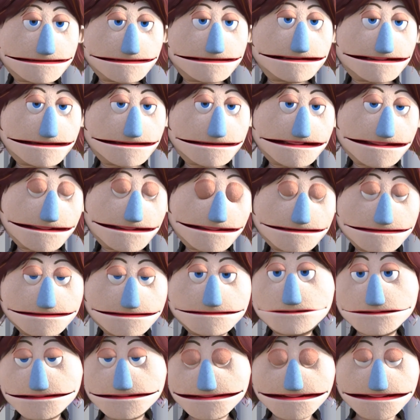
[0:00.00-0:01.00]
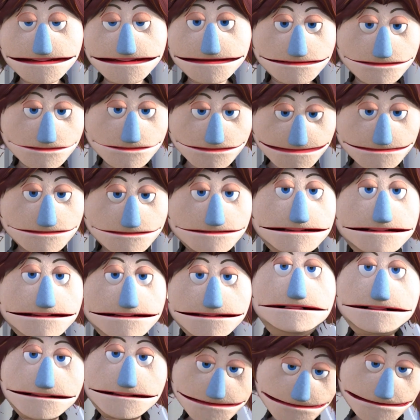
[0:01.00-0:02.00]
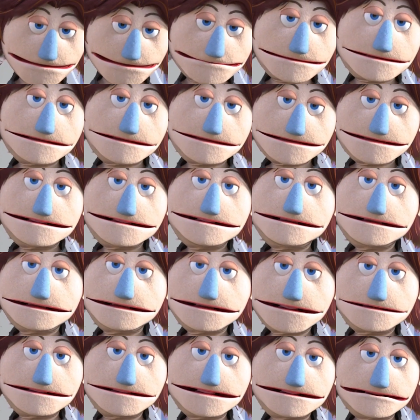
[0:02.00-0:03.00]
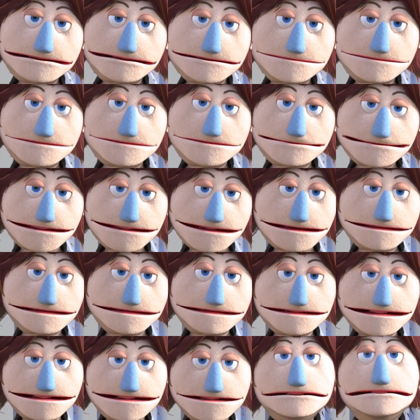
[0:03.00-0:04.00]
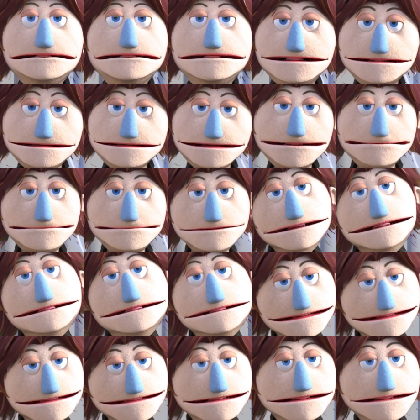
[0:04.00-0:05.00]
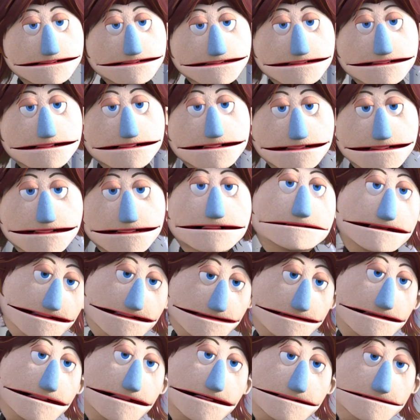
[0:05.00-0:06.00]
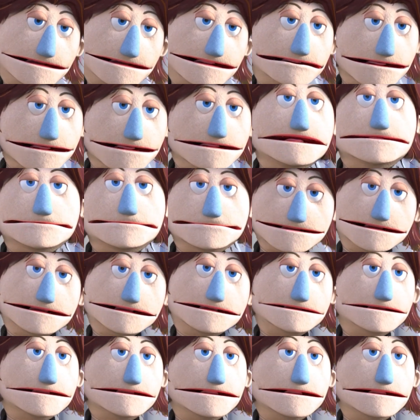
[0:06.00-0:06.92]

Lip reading: similar to elastin, a protein that gives human skin flexibility, but with significantly